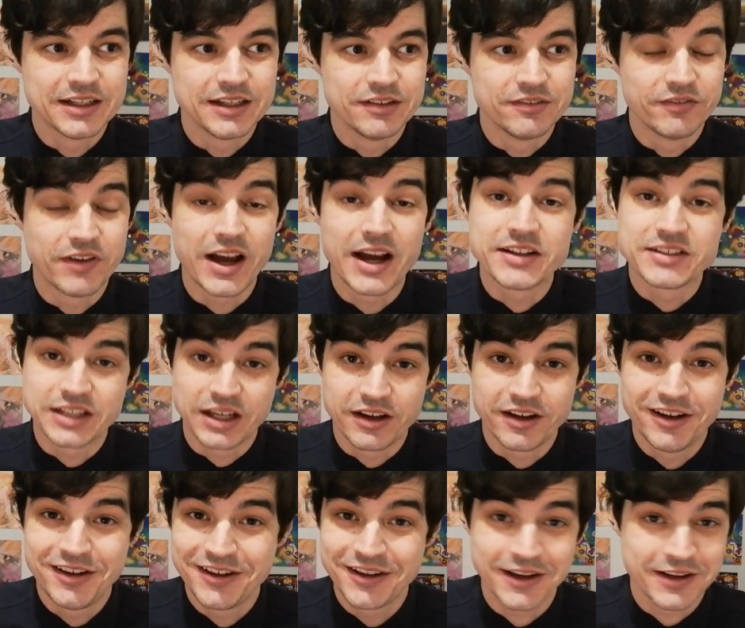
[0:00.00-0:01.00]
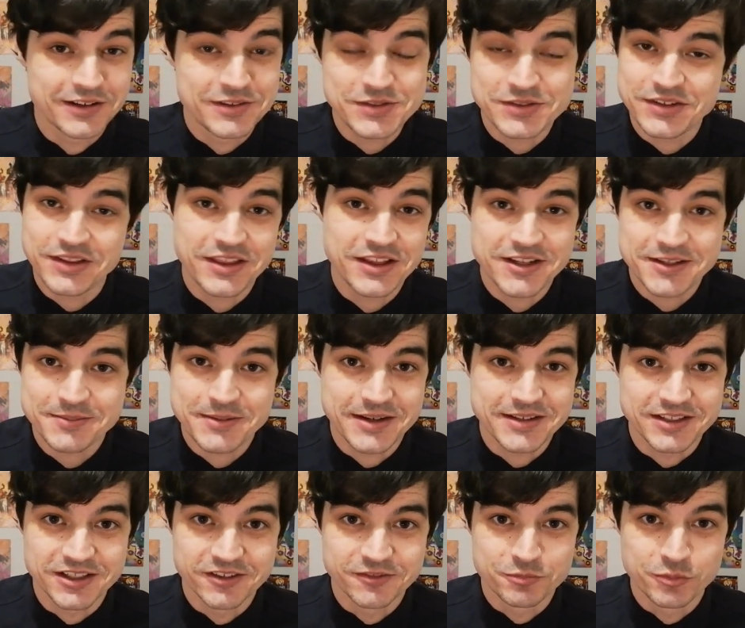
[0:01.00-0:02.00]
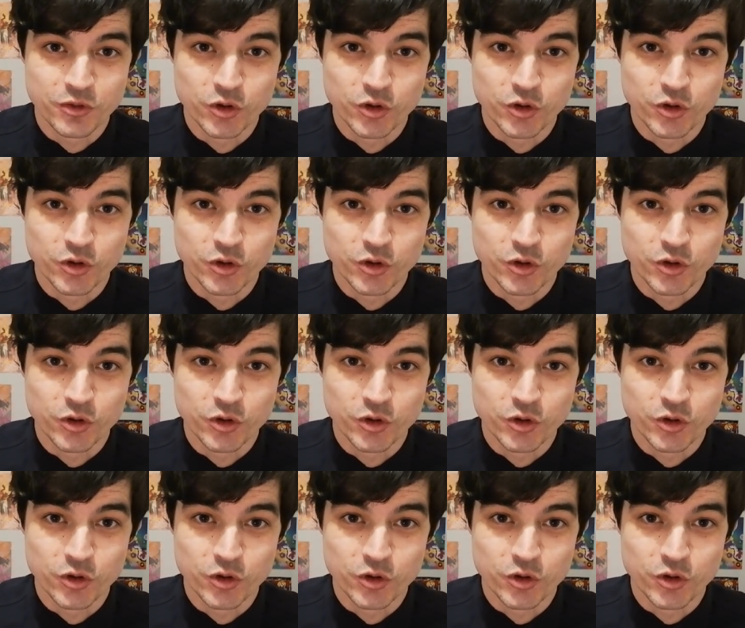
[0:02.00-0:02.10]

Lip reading: In fact, I used to think to myself